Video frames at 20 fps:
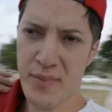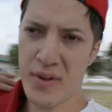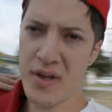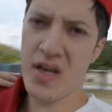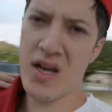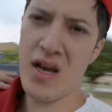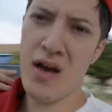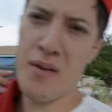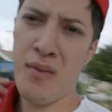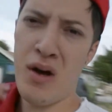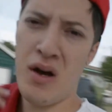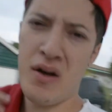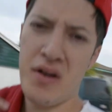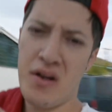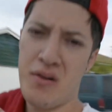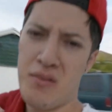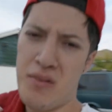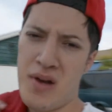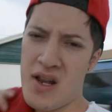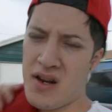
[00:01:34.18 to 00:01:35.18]
But yeah, I'm out
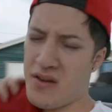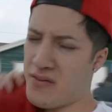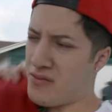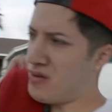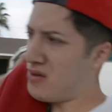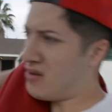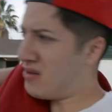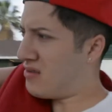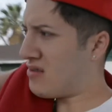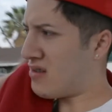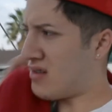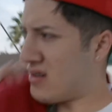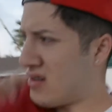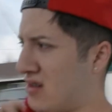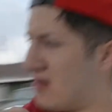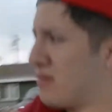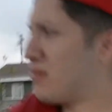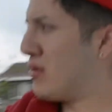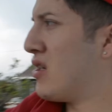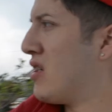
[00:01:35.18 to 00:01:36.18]
here waiting for this
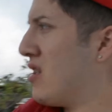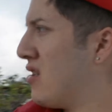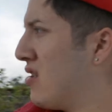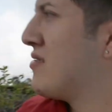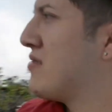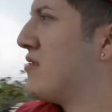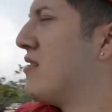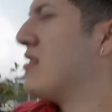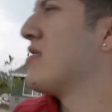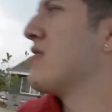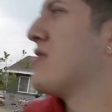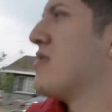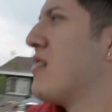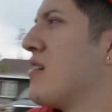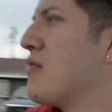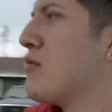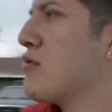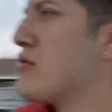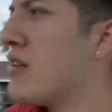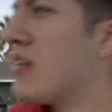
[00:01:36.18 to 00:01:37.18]
nigga, bro nigga said
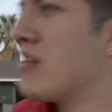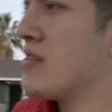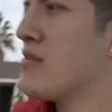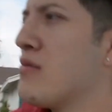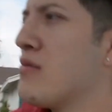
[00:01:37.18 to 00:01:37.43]
he was on his